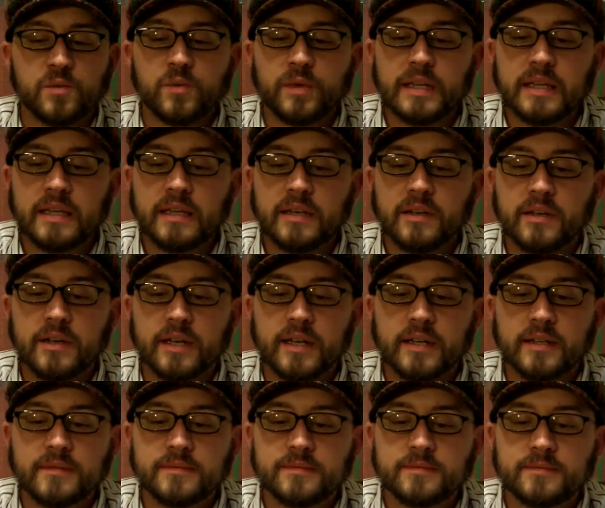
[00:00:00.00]
really
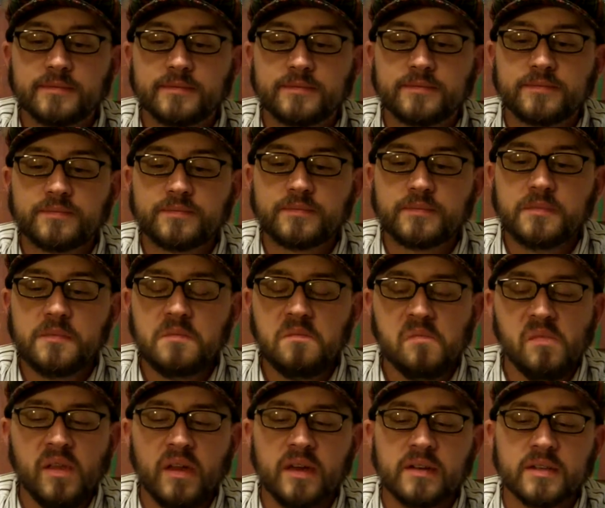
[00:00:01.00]
good.
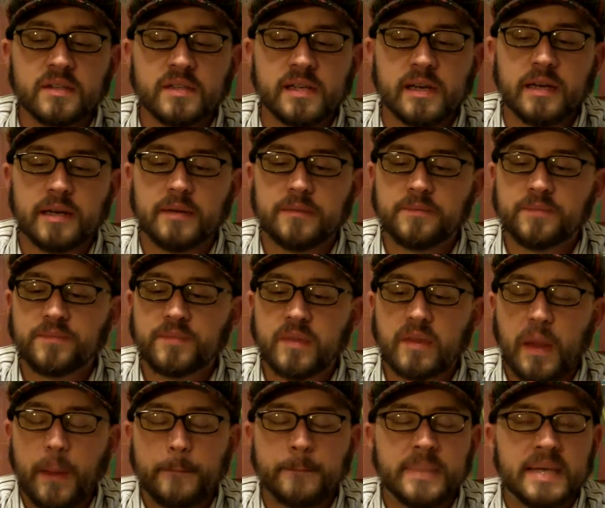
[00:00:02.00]
There's a
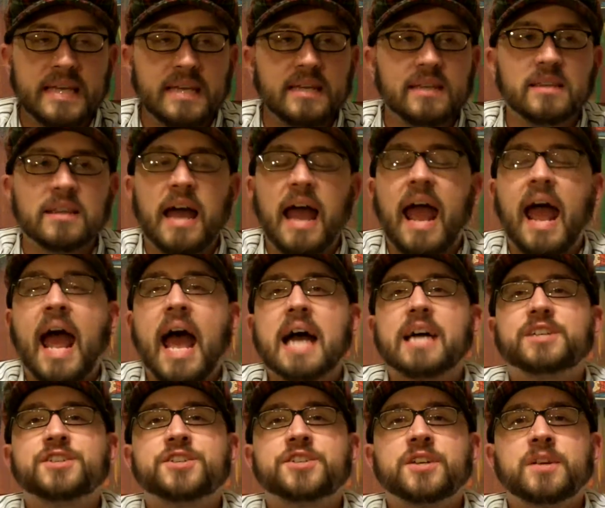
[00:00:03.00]
peat, the
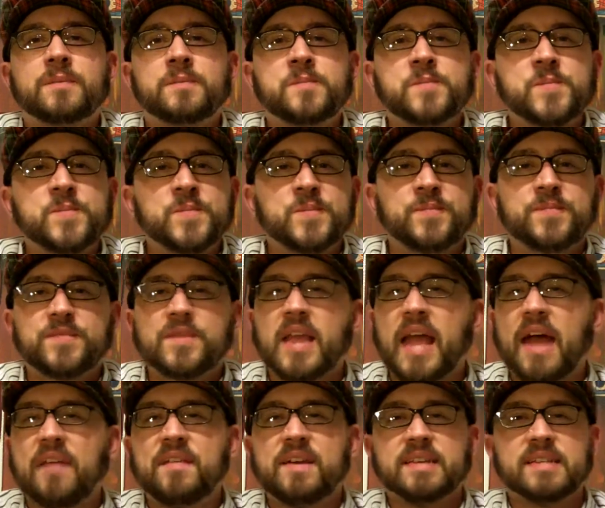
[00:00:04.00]
ash,
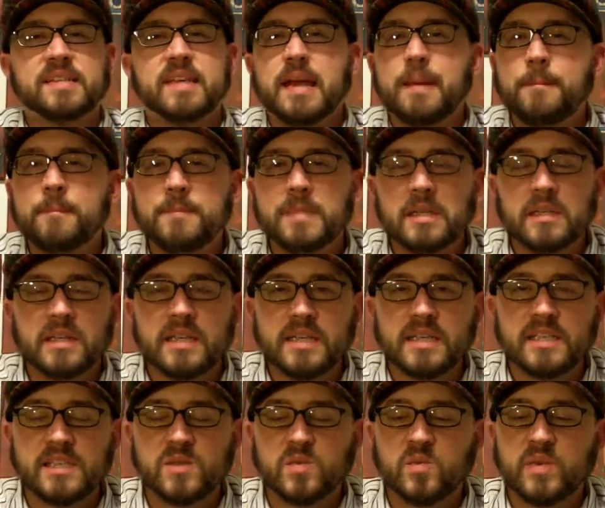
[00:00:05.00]
and that same milky
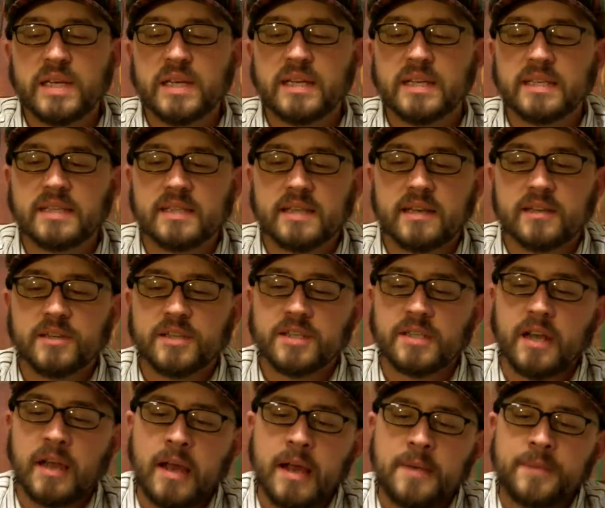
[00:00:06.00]
sweetness that
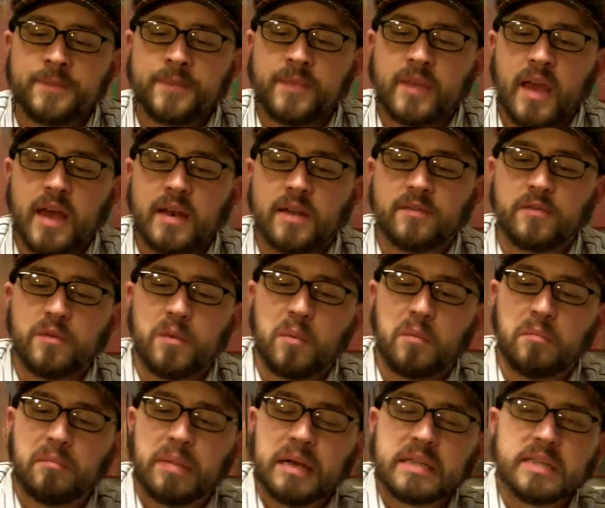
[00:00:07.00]
just kind of
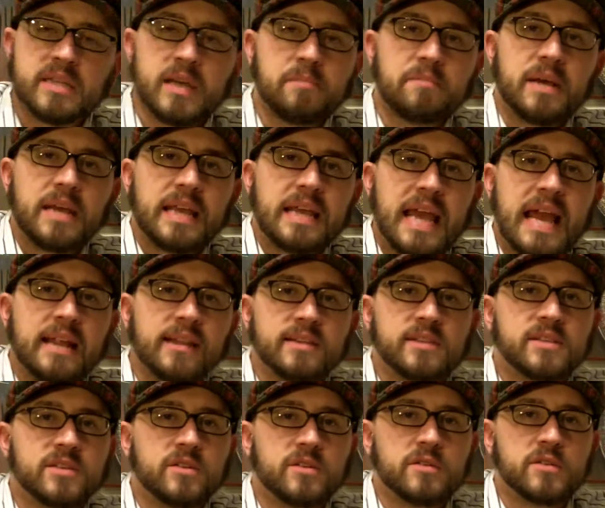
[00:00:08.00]
butts up
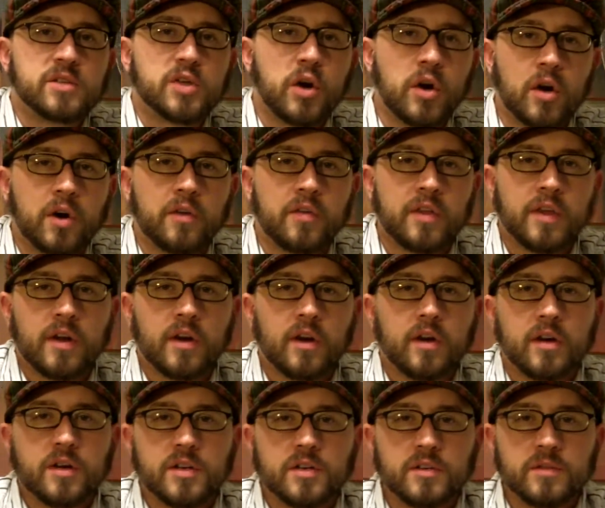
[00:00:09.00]
against those
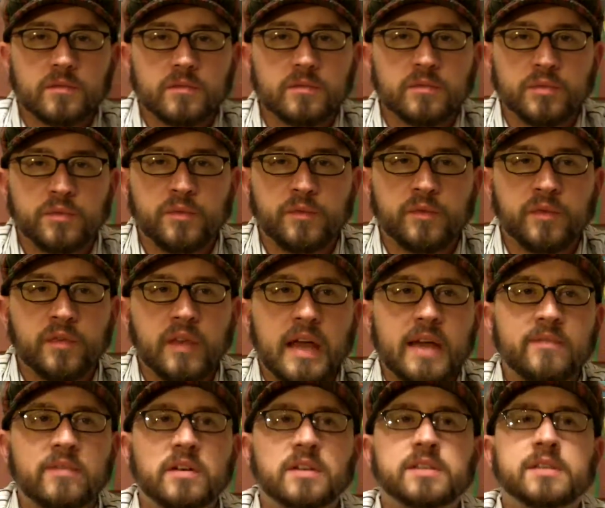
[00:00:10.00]
earthier
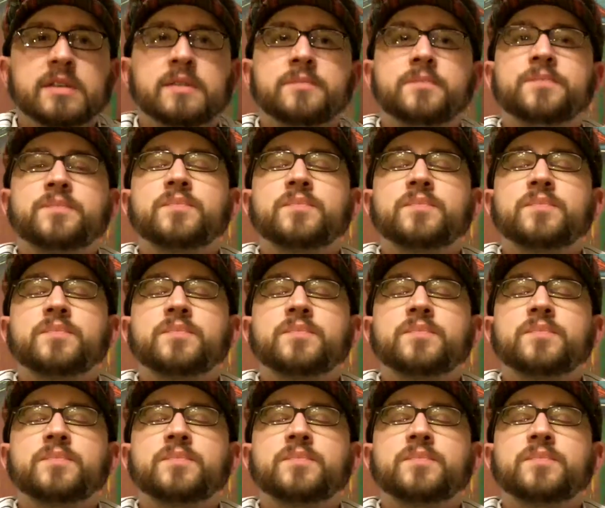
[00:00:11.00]
flavors.